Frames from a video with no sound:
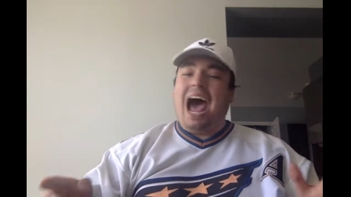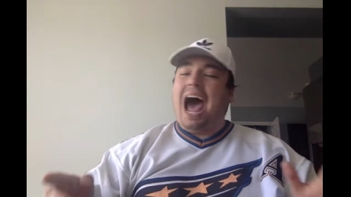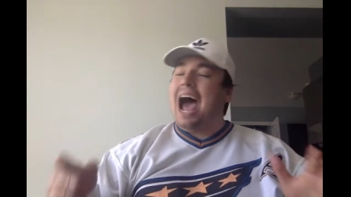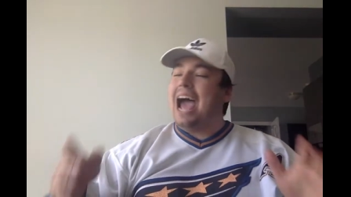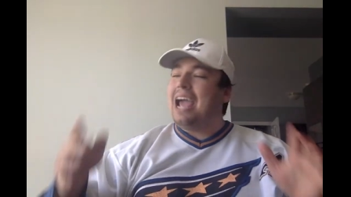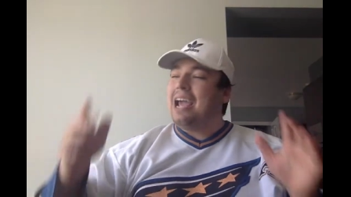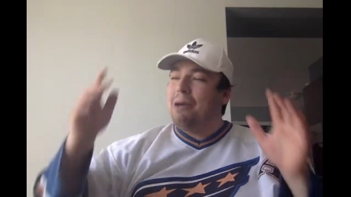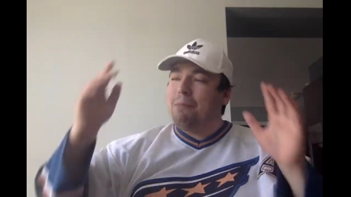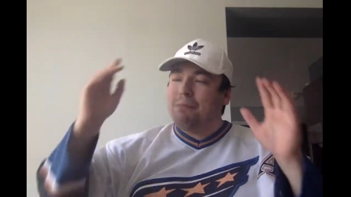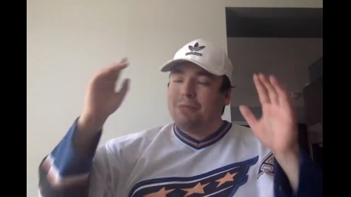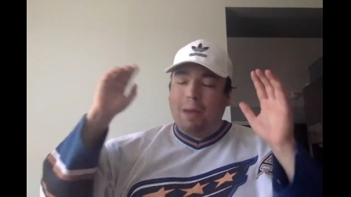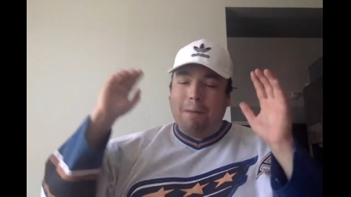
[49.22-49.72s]
I
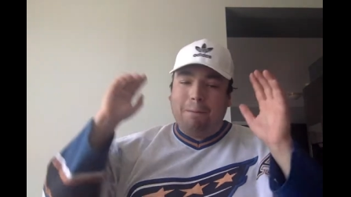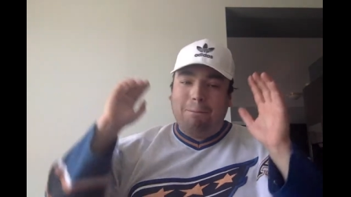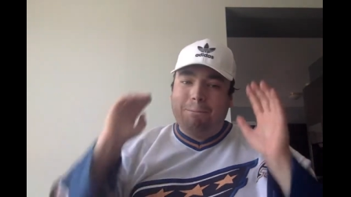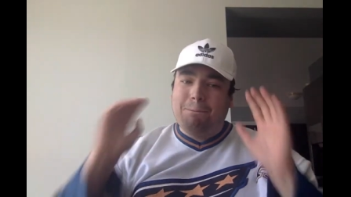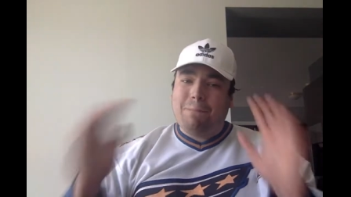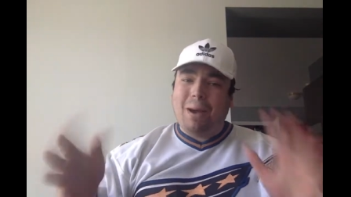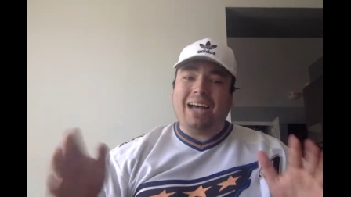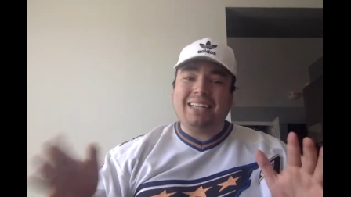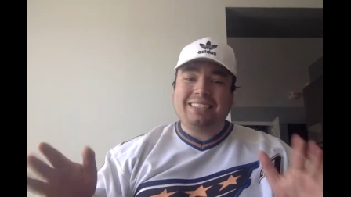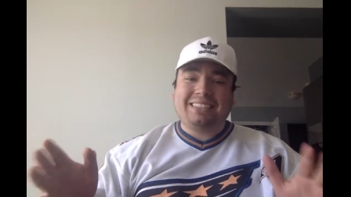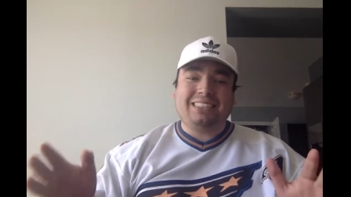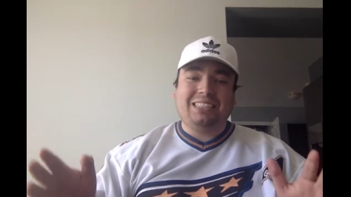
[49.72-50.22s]
am the
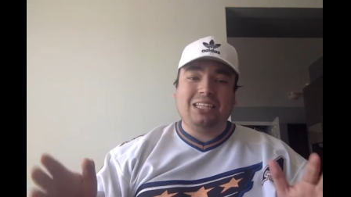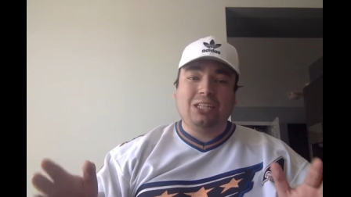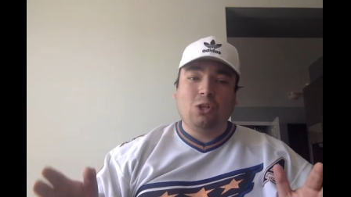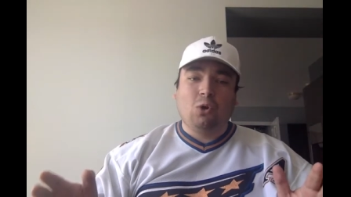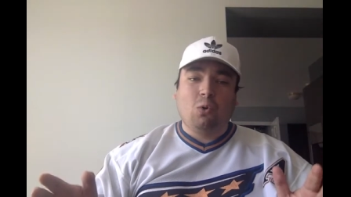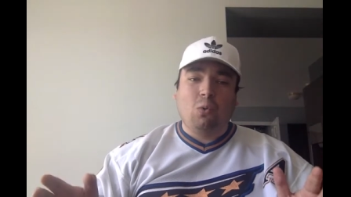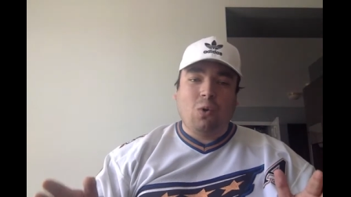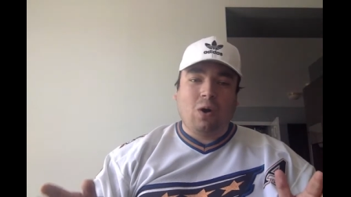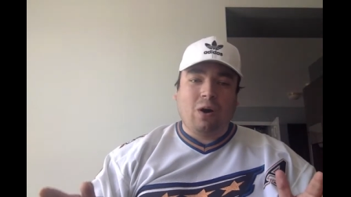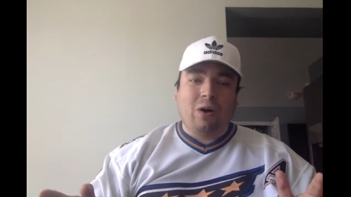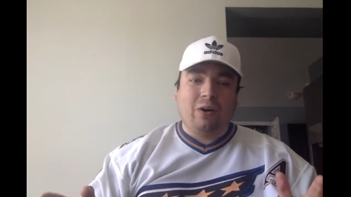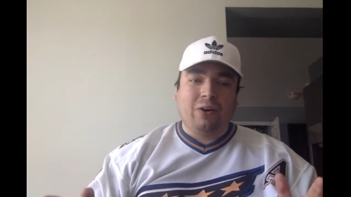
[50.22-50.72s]
best in the
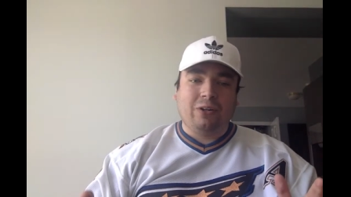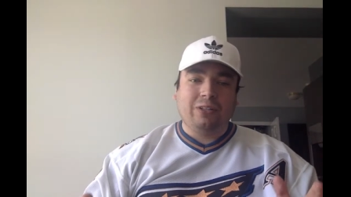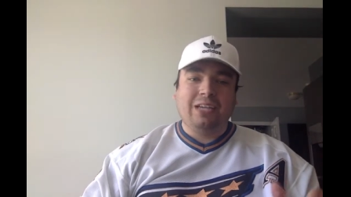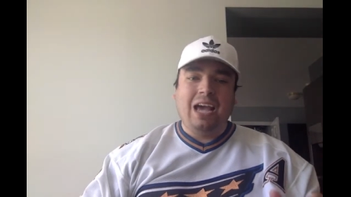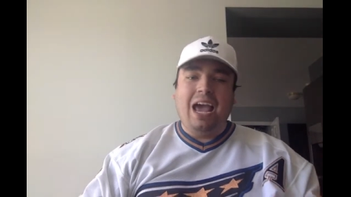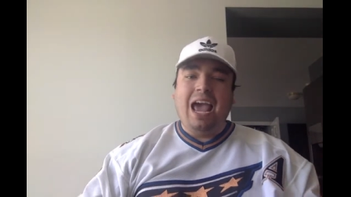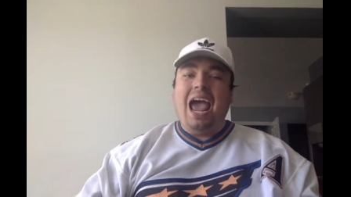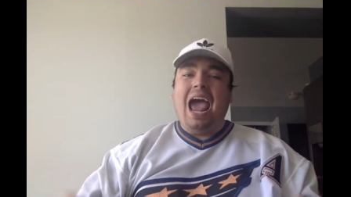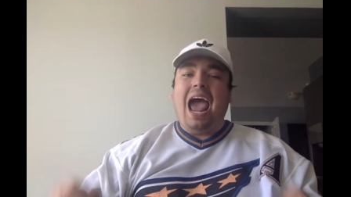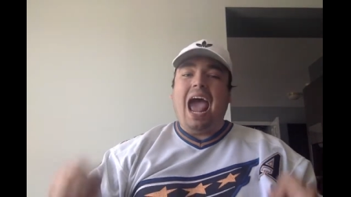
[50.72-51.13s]
world,